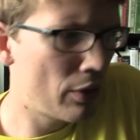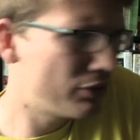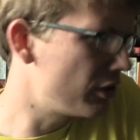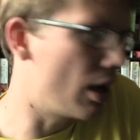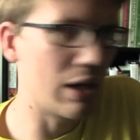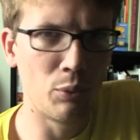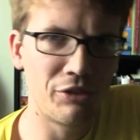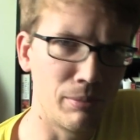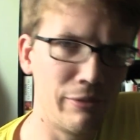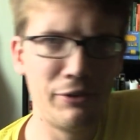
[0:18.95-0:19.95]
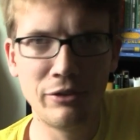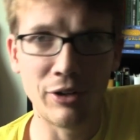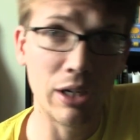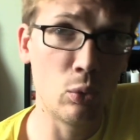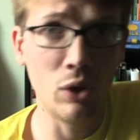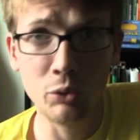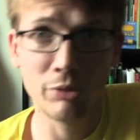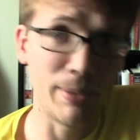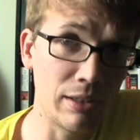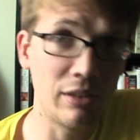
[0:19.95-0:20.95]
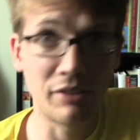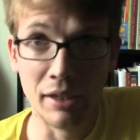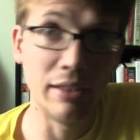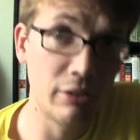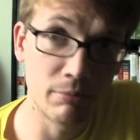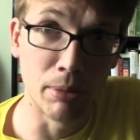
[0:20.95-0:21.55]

was talking with some of his very well-respected scientist